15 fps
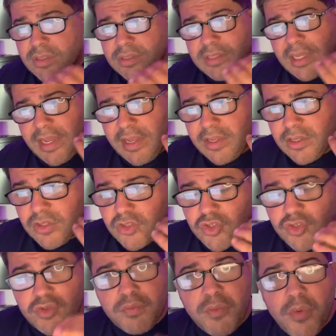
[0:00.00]
a
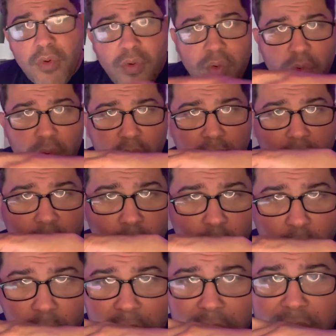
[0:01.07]
smooth,
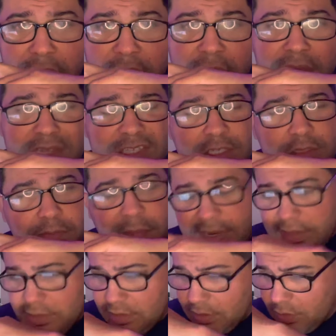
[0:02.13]
woody,
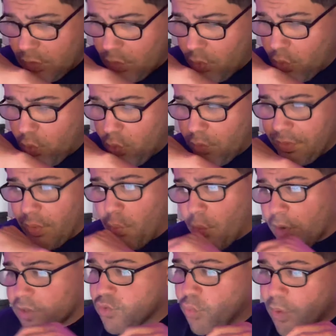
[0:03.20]
spicy oud that
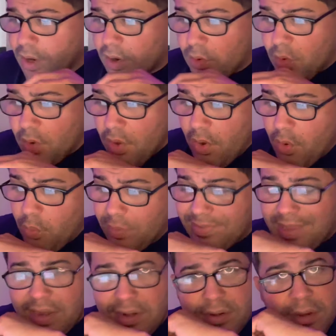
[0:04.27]
works well with
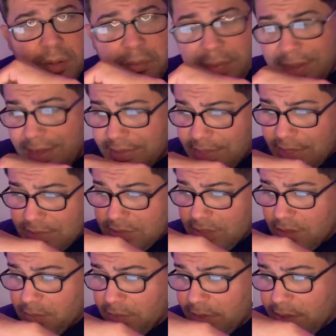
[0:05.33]
that nutmeg and that
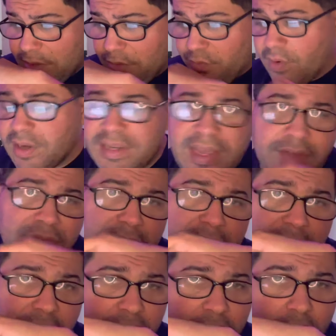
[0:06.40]
cinnamon. And finally, you have the
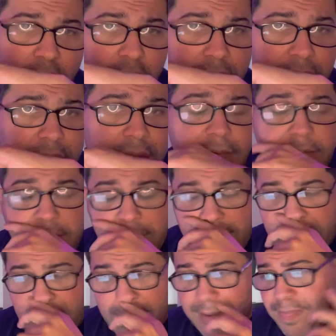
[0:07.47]
leather accord,
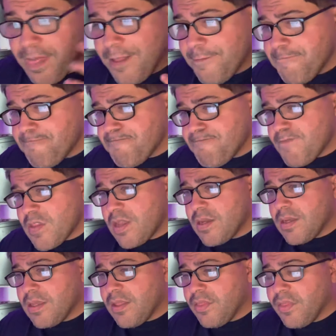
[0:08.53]
and
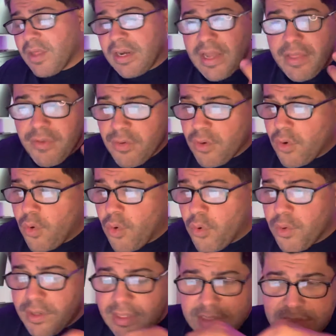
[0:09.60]
the leather
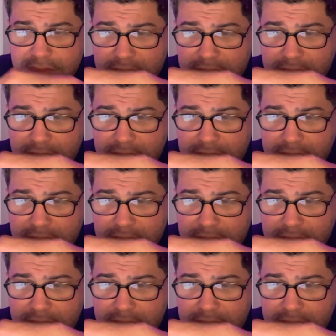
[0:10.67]
accord is